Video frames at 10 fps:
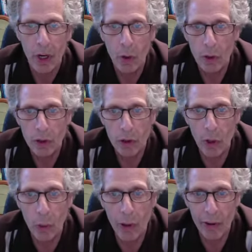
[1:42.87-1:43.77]
or
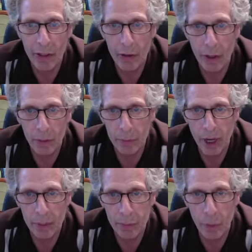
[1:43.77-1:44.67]
start wearing uh,
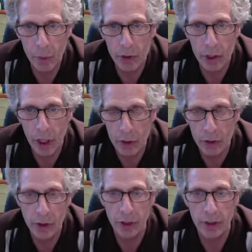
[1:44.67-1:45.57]
bright bold
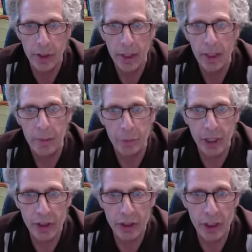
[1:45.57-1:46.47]
colors and
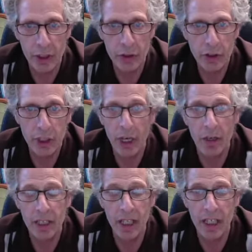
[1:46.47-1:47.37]
pink sneakers, uh,
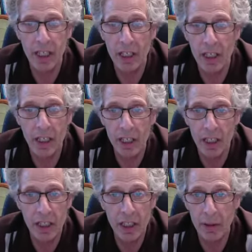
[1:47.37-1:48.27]
you, you,
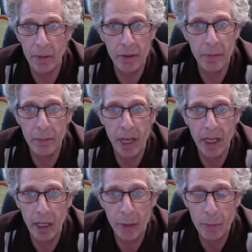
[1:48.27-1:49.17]
you, uh,
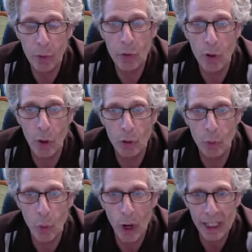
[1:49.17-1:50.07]
makeup, who knows
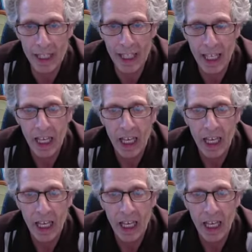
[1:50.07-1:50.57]
what.